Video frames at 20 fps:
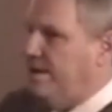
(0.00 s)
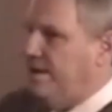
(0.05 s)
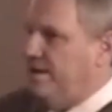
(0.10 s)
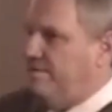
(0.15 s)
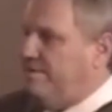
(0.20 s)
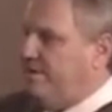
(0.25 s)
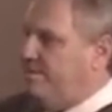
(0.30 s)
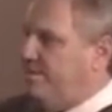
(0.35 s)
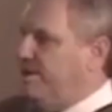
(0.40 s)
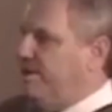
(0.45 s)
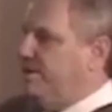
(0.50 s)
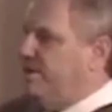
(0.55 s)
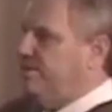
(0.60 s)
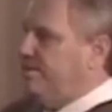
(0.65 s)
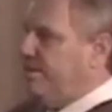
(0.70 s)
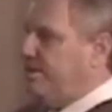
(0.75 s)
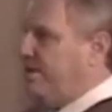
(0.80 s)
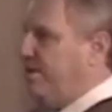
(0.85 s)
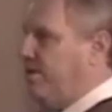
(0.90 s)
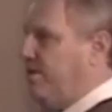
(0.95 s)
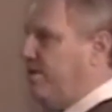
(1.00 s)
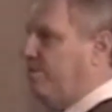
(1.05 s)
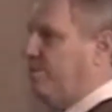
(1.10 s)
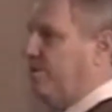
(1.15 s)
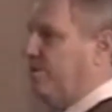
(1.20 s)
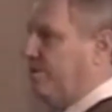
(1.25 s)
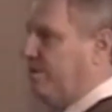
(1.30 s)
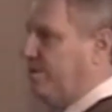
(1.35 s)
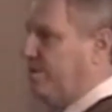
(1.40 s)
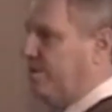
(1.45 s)
If I'm dealing with a
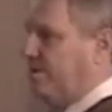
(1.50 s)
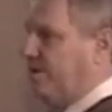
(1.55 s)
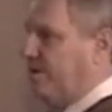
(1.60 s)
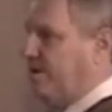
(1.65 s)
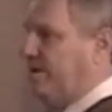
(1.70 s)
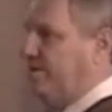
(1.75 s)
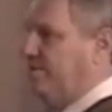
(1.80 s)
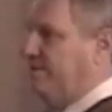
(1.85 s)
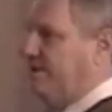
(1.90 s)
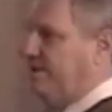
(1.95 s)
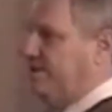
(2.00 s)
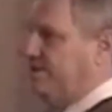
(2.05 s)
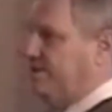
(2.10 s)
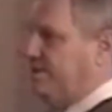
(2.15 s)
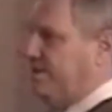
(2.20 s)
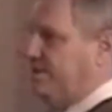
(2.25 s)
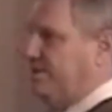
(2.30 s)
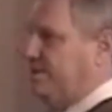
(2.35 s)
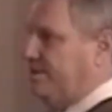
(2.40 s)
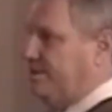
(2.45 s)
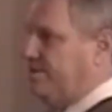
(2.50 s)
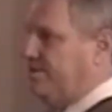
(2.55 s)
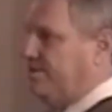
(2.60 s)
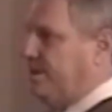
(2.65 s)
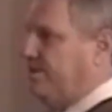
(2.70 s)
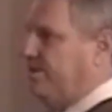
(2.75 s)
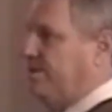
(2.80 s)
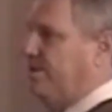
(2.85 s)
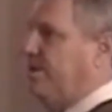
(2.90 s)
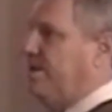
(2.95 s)
homeowner individual that's in
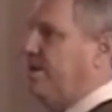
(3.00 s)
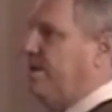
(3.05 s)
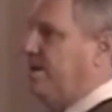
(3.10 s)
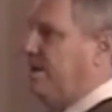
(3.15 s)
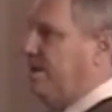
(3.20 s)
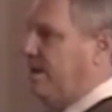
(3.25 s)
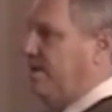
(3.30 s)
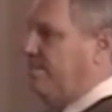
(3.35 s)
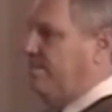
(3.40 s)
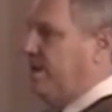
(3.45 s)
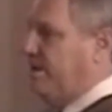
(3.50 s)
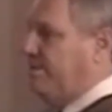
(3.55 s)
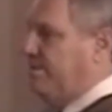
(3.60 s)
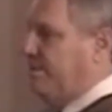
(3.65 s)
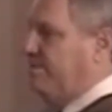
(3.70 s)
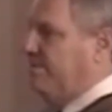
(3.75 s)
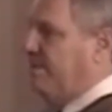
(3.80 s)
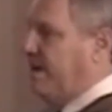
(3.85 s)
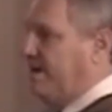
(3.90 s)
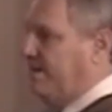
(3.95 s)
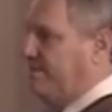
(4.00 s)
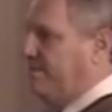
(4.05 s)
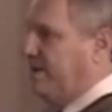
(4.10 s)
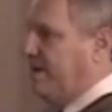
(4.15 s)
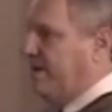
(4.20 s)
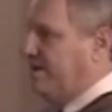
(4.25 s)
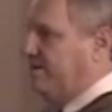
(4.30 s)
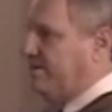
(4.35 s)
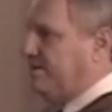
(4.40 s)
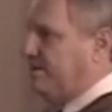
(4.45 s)
trouble, it might be
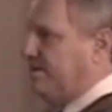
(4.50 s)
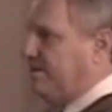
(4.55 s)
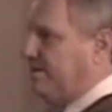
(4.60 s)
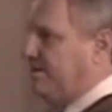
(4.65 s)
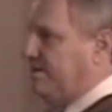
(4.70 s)
$5,000.